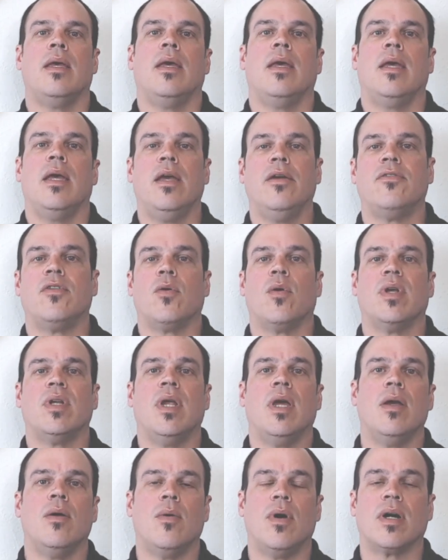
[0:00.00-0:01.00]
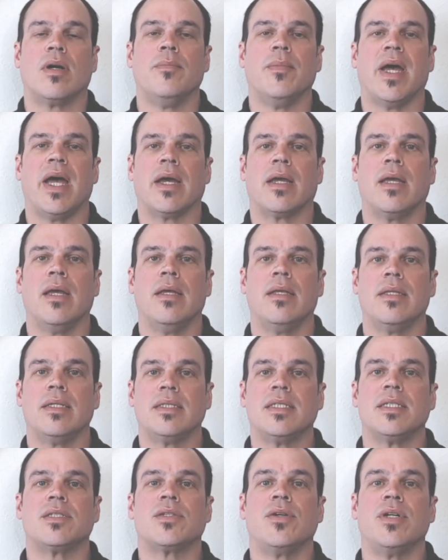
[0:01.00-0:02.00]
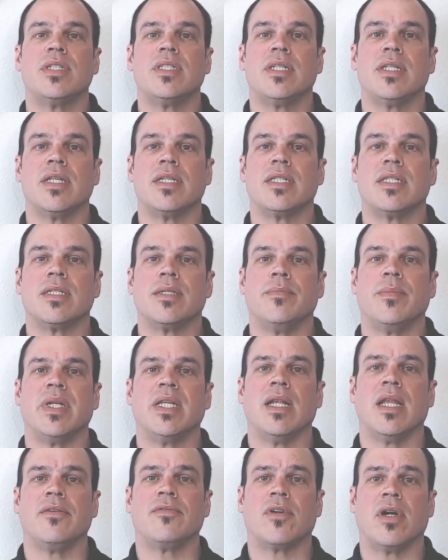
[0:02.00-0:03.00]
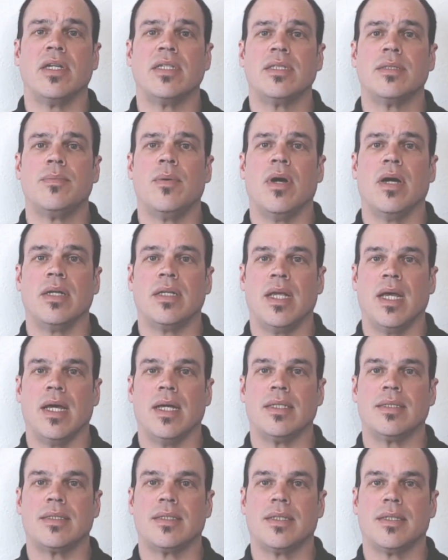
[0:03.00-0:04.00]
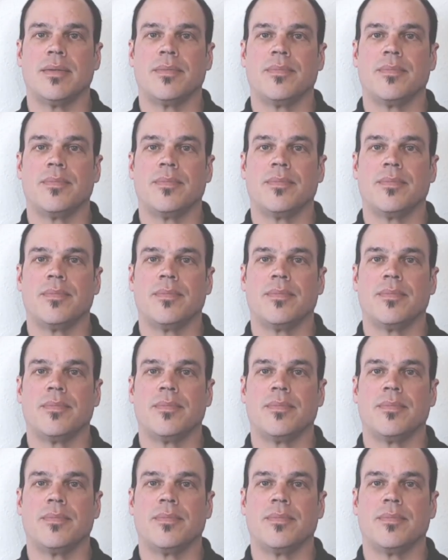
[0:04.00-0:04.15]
Hey everyone, welcome back. This is Chris and this is Midlife Crisis Podcast.